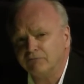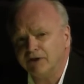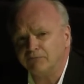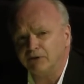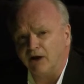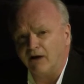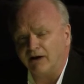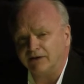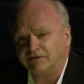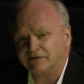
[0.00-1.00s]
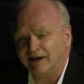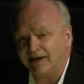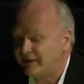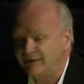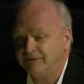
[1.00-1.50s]
formidable odds,
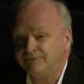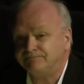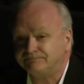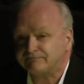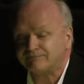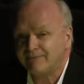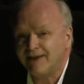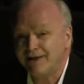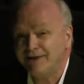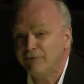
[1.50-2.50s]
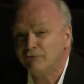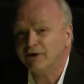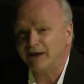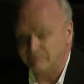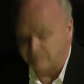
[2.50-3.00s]
and they were